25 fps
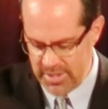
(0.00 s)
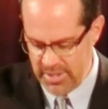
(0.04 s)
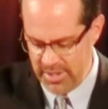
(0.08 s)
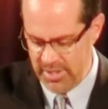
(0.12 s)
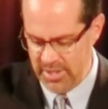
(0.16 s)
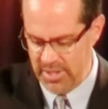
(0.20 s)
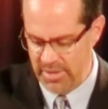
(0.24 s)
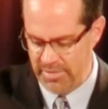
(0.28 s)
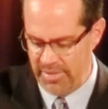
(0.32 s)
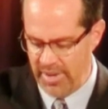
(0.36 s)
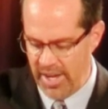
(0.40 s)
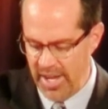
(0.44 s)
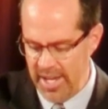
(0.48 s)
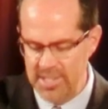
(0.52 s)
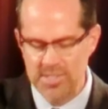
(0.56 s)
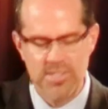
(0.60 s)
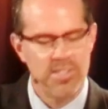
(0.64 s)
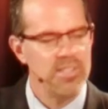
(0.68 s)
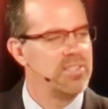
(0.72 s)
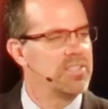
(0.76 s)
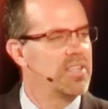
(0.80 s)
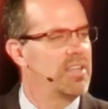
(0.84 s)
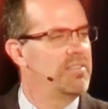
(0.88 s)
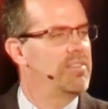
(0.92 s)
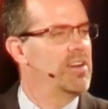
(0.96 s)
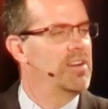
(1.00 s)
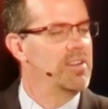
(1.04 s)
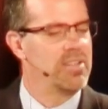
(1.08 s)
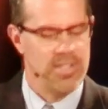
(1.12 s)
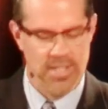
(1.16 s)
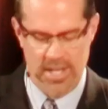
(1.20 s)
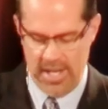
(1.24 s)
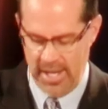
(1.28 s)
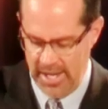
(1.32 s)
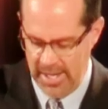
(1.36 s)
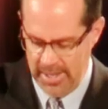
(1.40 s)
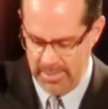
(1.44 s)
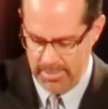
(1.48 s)
to the devices of our
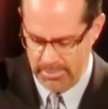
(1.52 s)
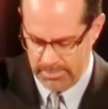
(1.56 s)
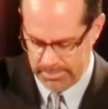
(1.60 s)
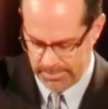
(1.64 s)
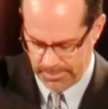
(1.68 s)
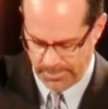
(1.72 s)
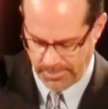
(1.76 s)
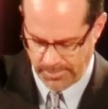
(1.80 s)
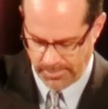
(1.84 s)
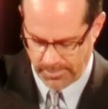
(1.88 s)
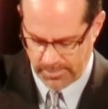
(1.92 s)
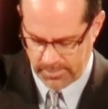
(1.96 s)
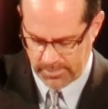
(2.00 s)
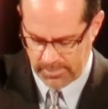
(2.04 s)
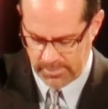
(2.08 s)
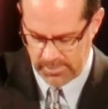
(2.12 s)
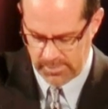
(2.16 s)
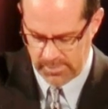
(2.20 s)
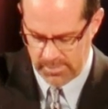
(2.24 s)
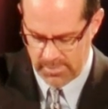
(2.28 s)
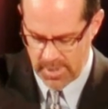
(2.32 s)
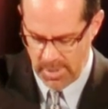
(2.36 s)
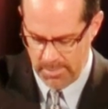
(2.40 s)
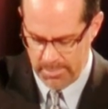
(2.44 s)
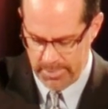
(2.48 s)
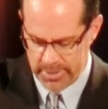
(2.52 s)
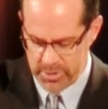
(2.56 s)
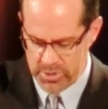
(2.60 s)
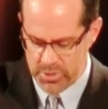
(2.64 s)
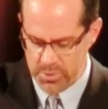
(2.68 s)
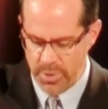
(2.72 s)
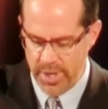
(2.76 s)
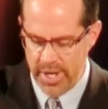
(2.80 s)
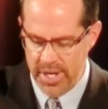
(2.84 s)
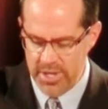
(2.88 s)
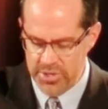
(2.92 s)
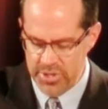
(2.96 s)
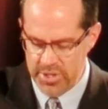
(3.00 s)
time?
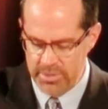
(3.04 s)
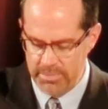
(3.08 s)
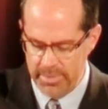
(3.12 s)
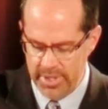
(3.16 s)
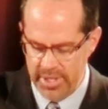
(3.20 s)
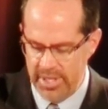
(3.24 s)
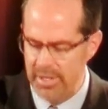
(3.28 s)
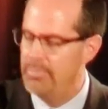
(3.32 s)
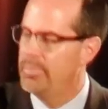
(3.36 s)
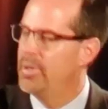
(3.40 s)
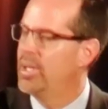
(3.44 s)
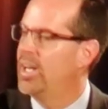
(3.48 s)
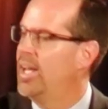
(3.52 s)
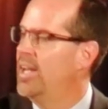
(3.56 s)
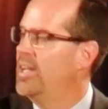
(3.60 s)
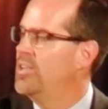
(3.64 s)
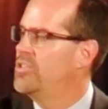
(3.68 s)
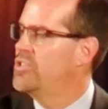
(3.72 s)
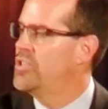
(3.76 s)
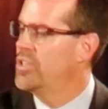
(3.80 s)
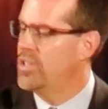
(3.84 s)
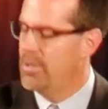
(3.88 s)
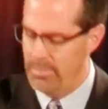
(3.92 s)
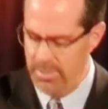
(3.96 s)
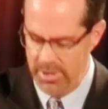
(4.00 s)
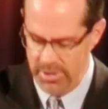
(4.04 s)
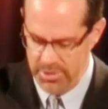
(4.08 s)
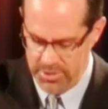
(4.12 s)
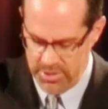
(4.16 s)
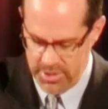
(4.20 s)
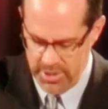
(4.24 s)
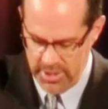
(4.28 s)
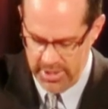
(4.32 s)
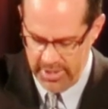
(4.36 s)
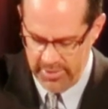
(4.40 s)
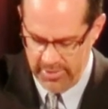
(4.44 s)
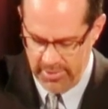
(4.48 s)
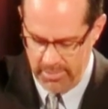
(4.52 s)
Persuasion, manipulation,
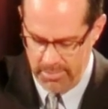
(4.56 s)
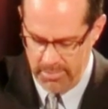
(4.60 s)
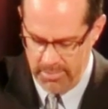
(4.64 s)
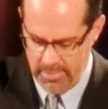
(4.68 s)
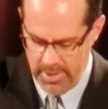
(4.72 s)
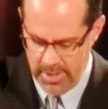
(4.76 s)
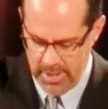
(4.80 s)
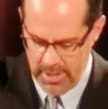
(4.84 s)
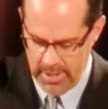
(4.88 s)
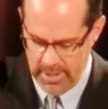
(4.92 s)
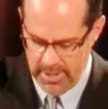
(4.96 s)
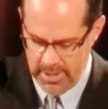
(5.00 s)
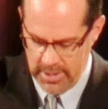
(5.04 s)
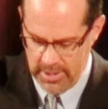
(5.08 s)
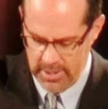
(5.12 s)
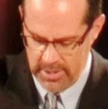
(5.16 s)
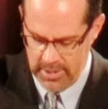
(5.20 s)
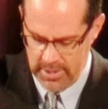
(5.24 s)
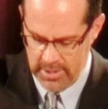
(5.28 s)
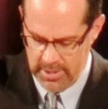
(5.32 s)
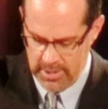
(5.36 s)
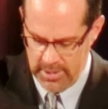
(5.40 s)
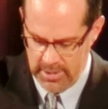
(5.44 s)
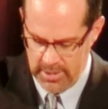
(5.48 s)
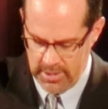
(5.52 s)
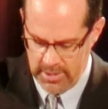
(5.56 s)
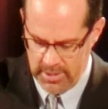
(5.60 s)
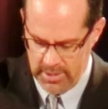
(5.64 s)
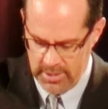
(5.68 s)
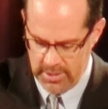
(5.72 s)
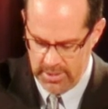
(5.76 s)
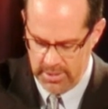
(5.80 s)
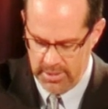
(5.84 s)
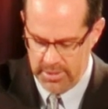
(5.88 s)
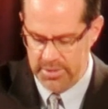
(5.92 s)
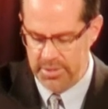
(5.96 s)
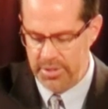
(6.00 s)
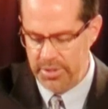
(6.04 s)
emotionalism?
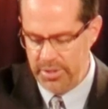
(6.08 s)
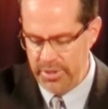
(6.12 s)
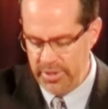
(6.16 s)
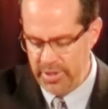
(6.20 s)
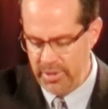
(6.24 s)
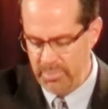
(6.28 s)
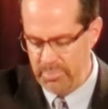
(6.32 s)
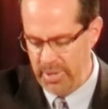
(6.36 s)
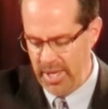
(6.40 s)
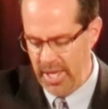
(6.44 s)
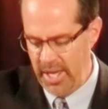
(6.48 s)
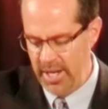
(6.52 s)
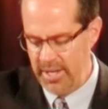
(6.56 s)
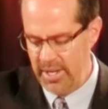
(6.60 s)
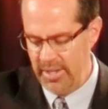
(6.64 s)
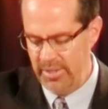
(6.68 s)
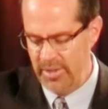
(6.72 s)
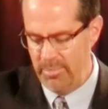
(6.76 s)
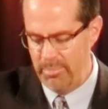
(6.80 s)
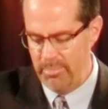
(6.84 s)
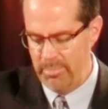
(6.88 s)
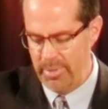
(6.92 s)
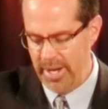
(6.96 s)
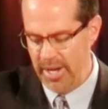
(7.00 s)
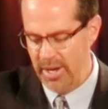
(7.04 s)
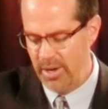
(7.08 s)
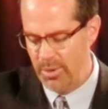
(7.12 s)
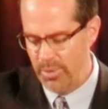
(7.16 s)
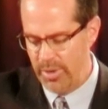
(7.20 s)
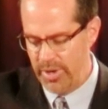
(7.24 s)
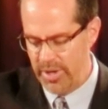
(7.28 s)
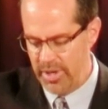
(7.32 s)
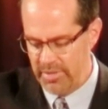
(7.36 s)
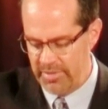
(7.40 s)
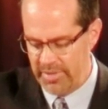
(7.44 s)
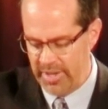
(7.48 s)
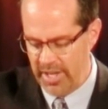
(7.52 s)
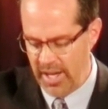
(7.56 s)
Or do you depend on the bare
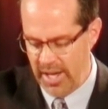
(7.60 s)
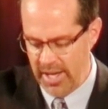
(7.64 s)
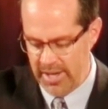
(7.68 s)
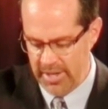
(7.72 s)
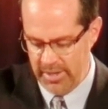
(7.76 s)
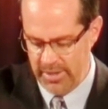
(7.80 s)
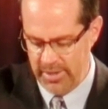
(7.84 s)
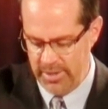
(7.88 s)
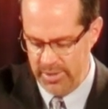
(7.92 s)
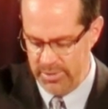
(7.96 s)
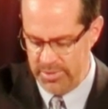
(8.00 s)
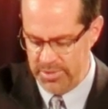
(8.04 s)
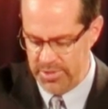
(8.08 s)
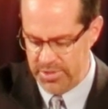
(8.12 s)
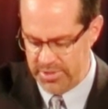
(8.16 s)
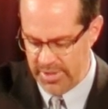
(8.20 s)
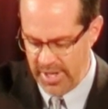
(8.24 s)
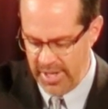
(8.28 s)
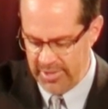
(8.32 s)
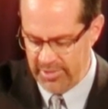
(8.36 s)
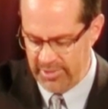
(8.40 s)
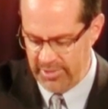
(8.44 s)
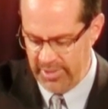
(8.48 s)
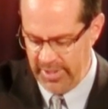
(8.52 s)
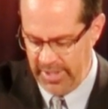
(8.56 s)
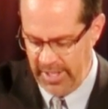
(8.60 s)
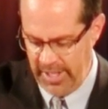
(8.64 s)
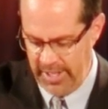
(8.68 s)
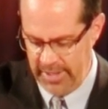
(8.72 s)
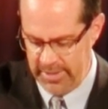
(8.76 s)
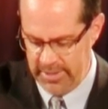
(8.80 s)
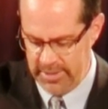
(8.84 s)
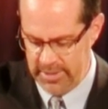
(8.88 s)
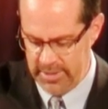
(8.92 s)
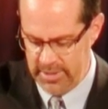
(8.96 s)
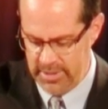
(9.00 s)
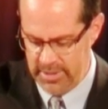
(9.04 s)
word of God alone, trusting it